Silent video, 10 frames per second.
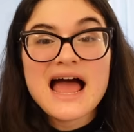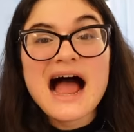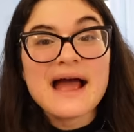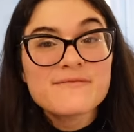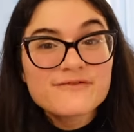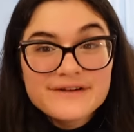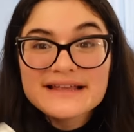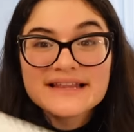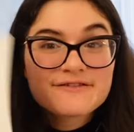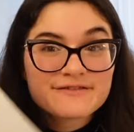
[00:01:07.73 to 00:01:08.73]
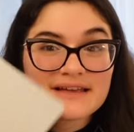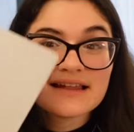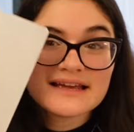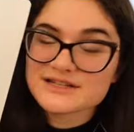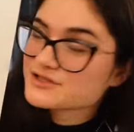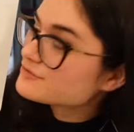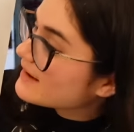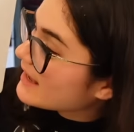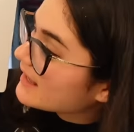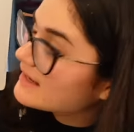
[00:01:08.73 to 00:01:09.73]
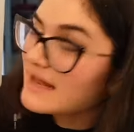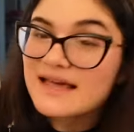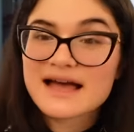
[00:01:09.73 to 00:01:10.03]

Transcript: I'm really feeling a train, like